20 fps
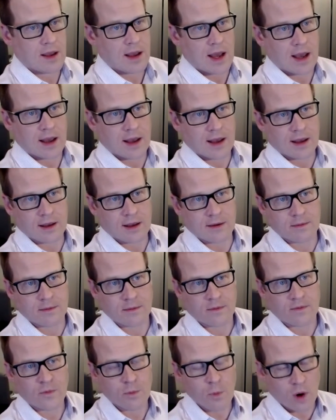
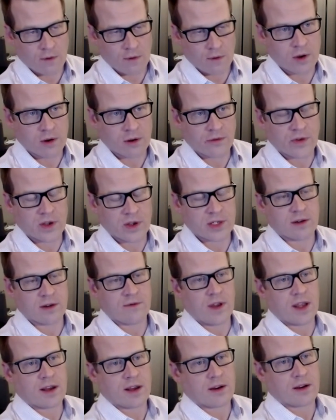more fuel efficient
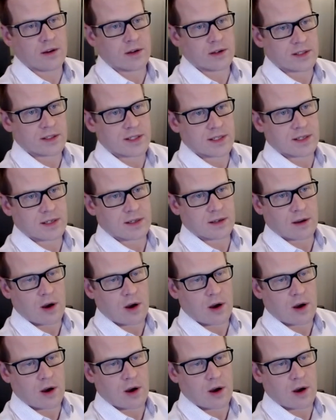vehicles,